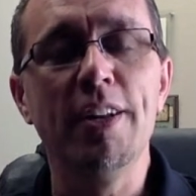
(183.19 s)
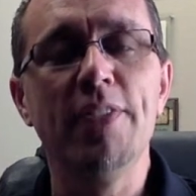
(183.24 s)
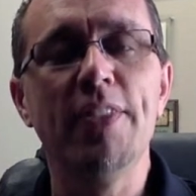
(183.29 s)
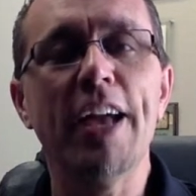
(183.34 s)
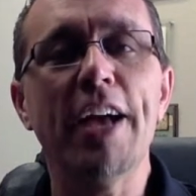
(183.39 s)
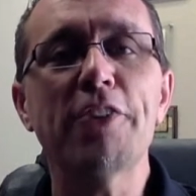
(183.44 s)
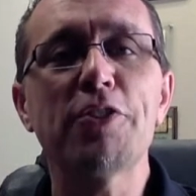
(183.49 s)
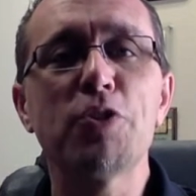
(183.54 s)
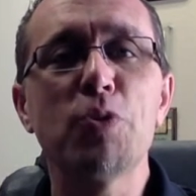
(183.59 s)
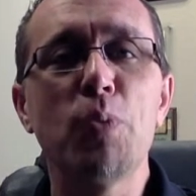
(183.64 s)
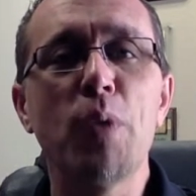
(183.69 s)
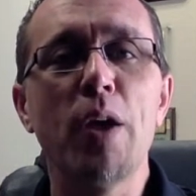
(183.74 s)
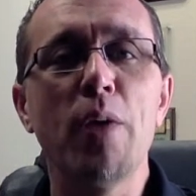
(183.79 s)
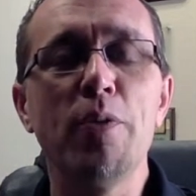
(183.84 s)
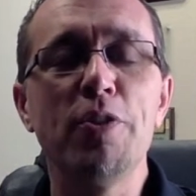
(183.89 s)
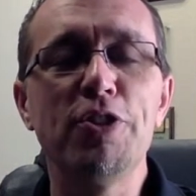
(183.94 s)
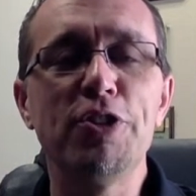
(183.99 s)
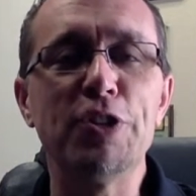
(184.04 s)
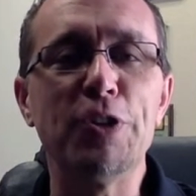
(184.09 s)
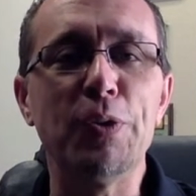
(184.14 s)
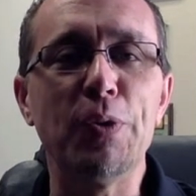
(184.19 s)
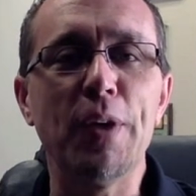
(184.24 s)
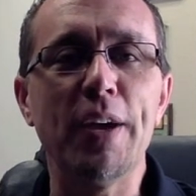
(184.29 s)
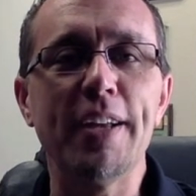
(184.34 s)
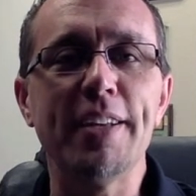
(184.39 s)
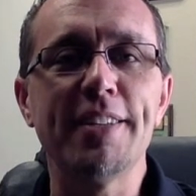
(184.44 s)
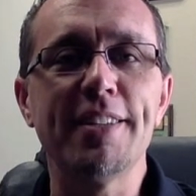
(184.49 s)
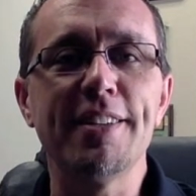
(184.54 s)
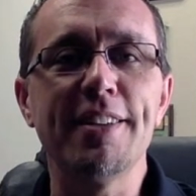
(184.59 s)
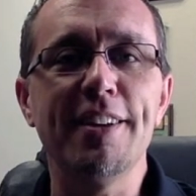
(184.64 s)
That's the way we
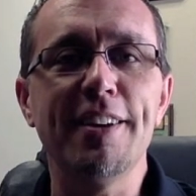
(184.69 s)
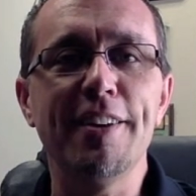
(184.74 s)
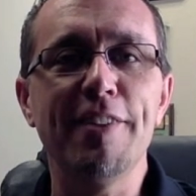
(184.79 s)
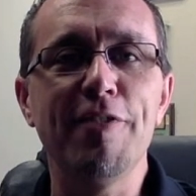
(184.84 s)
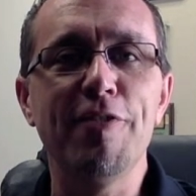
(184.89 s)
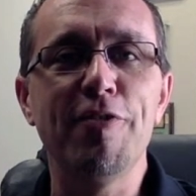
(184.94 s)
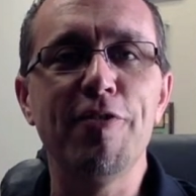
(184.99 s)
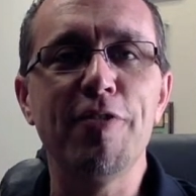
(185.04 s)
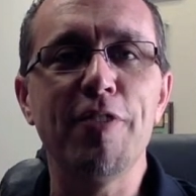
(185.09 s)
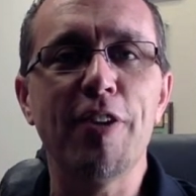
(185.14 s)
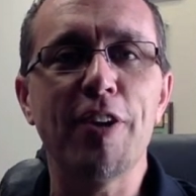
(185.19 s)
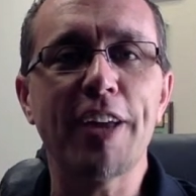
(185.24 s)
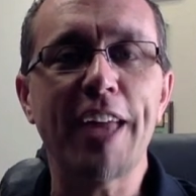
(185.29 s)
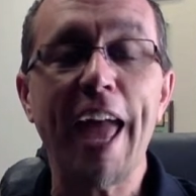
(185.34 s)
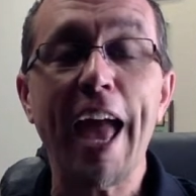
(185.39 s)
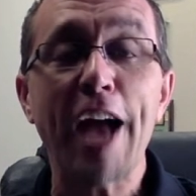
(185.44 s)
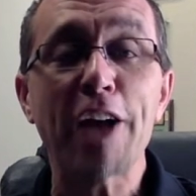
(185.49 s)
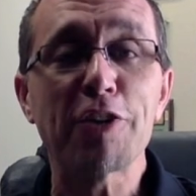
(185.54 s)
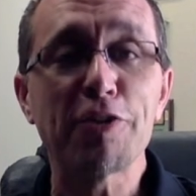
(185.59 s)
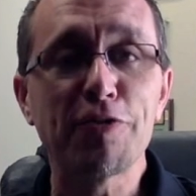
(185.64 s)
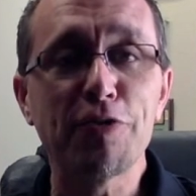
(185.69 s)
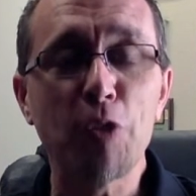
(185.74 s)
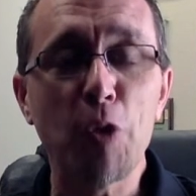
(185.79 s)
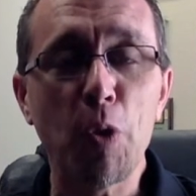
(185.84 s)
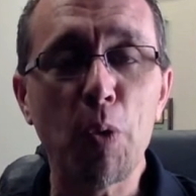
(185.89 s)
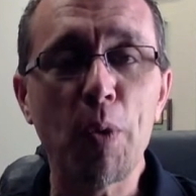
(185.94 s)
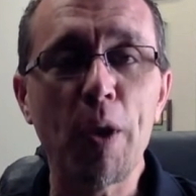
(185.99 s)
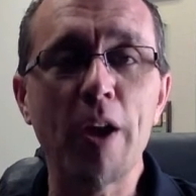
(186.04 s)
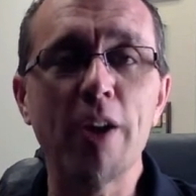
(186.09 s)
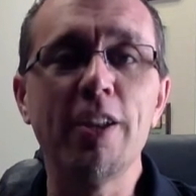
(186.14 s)
generate our cash
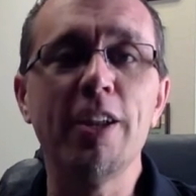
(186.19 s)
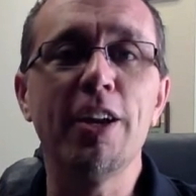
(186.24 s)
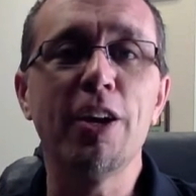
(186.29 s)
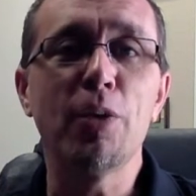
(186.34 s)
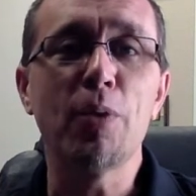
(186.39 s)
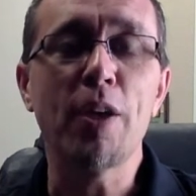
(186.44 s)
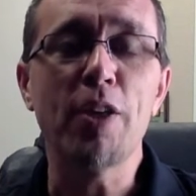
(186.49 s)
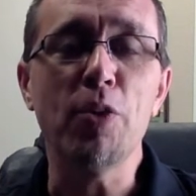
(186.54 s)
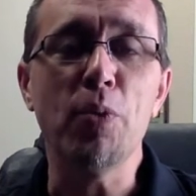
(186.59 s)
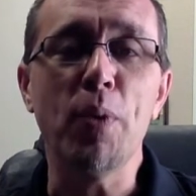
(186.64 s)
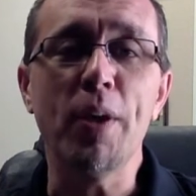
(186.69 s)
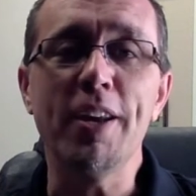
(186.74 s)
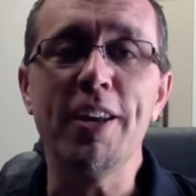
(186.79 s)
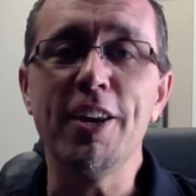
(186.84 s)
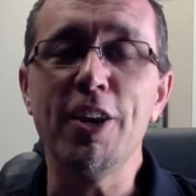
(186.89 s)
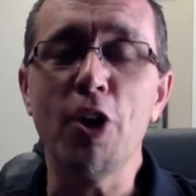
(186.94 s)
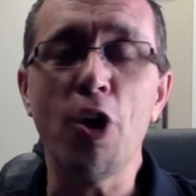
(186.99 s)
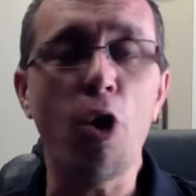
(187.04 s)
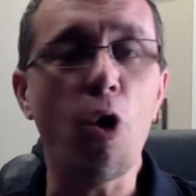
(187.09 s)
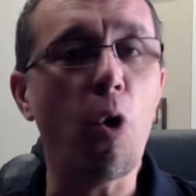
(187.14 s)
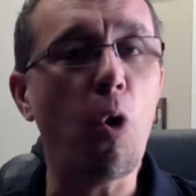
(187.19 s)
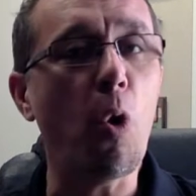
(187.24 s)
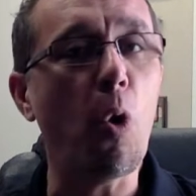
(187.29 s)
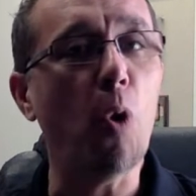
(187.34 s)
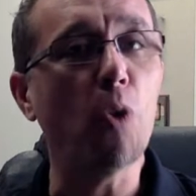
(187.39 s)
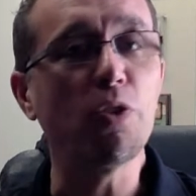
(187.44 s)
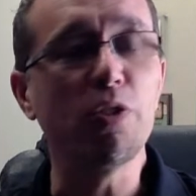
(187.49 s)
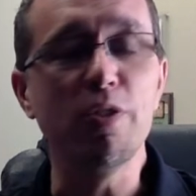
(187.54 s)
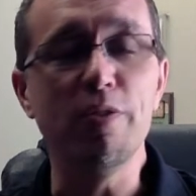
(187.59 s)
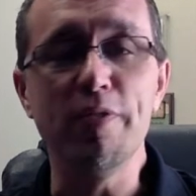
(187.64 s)
flow around here, rather than waiting it
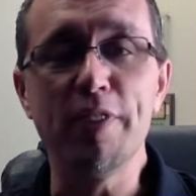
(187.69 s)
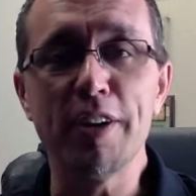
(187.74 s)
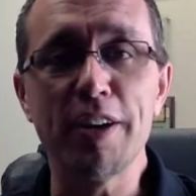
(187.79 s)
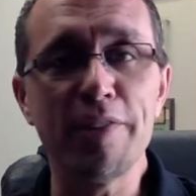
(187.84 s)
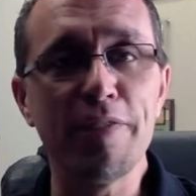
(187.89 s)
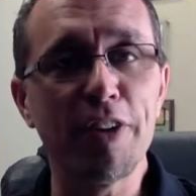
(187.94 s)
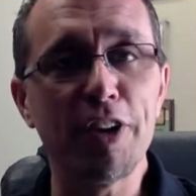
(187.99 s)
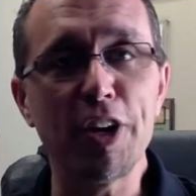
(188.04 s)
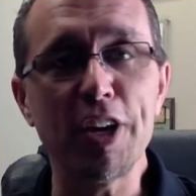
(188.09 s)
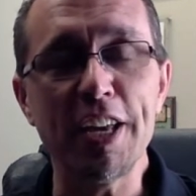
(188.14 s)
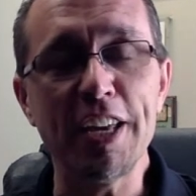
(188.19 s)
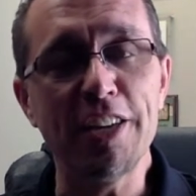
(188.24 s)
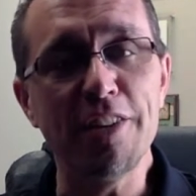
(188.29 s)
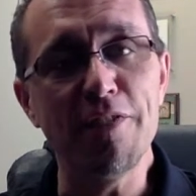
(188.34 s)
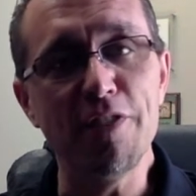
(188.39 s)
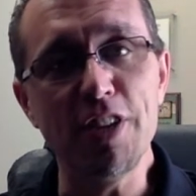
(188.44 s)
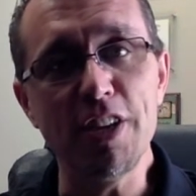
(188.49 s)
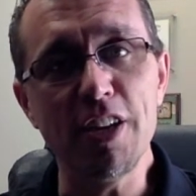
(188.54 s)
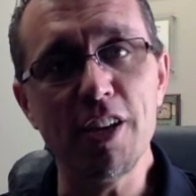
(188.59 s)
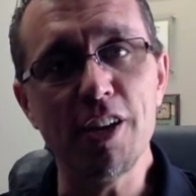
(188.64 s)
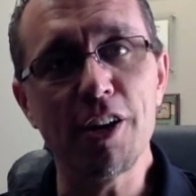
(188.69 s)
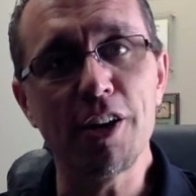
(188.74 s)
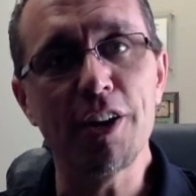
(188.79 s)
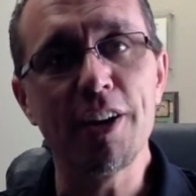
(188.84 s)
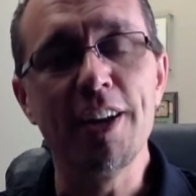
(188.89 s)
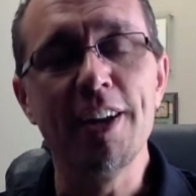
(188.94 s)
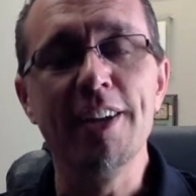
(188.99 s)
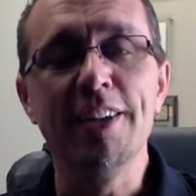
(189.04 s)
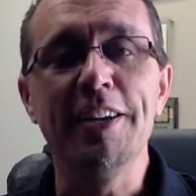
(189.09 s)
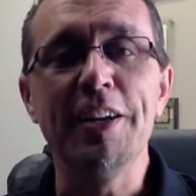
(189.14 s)
all to the very, very end of the year
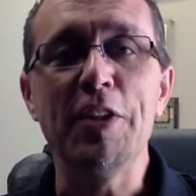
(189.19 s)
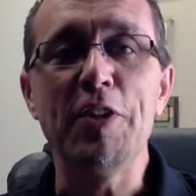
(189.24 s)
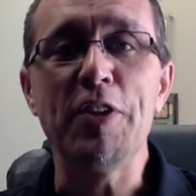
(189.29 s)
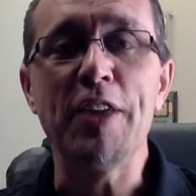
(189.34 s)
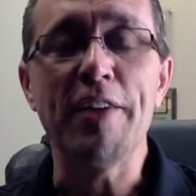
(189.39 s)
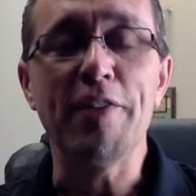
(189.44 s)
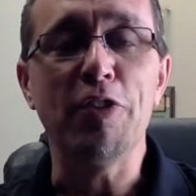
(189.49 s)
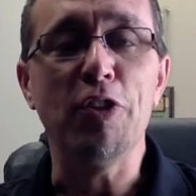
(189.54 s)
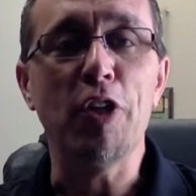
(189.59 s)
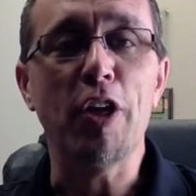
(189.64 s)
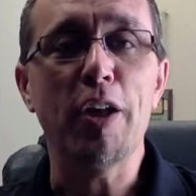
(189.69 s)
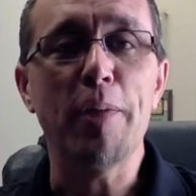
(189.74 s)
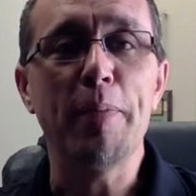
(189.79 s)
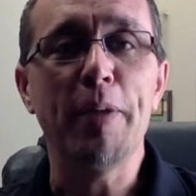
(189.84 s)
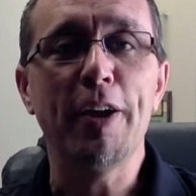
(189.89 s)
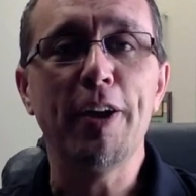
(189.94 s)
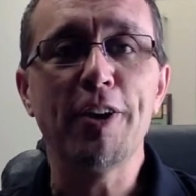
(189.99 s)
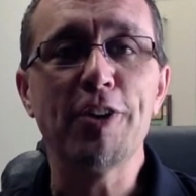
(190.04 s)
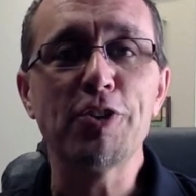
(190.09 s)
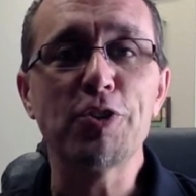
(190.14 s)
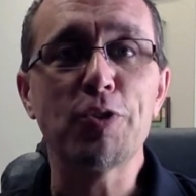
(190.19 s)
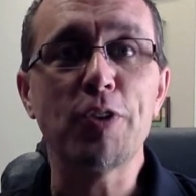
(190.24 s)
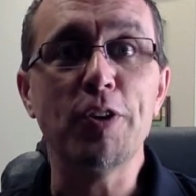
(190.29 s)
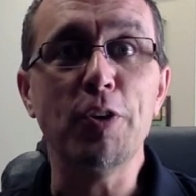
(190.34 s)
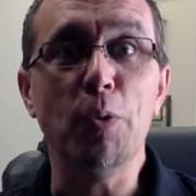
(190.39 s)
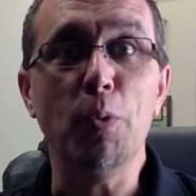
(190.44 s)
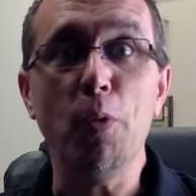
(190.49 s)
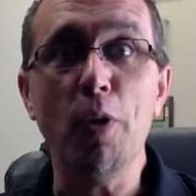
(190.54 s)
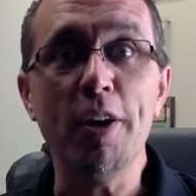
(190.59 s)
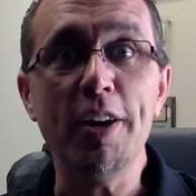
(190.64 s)
and then having a lot of parents trying
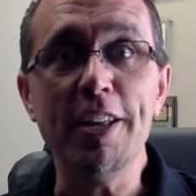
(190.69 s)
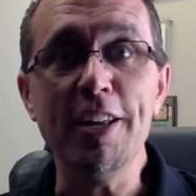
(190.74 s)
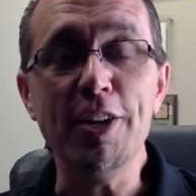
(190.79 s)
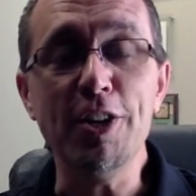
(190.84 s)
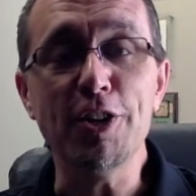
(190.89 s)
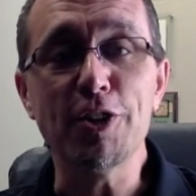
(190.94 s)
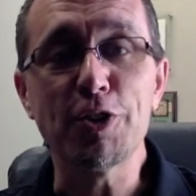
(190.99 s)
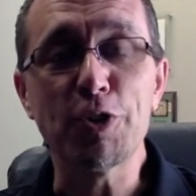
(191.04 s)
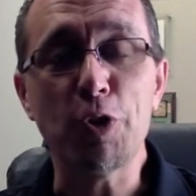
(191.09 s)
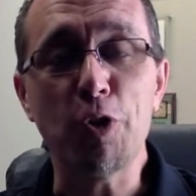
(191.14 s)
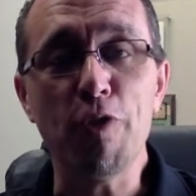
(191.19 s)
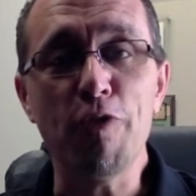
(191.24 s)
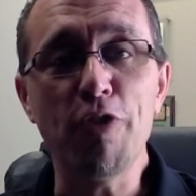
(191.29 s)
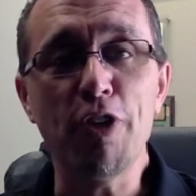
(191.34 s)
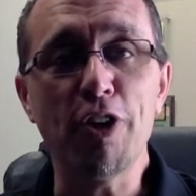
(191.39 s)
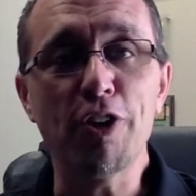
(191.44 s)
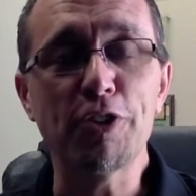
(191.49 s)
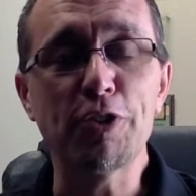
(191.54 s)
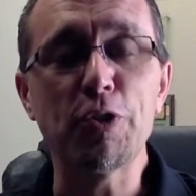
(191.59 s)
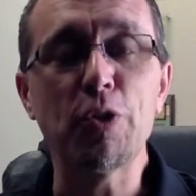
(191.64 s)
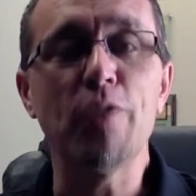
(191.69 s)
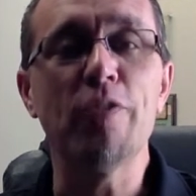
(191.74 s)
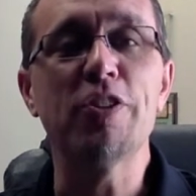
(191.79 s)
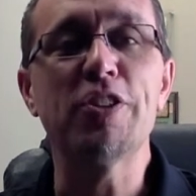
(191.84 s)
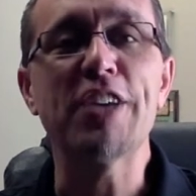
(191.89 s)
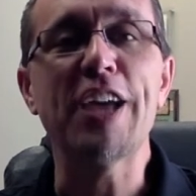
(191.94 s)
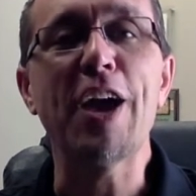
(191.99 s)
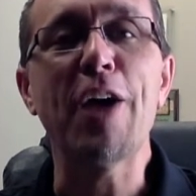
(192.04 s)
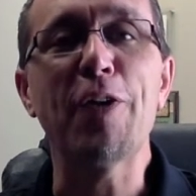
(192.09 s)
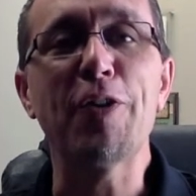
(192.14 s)
to run in to serve their
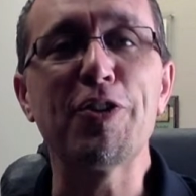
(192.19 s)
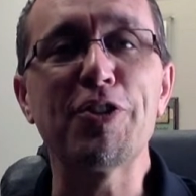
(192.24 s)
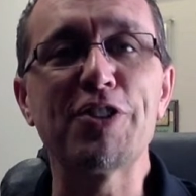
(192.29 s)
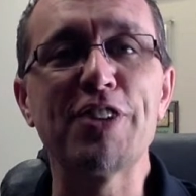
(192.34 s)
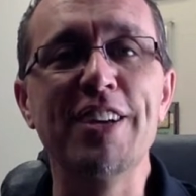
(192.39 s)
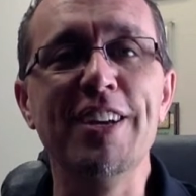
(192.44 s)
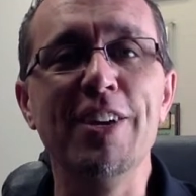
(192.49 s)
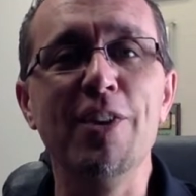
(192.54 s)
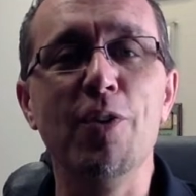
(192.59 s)
service hours,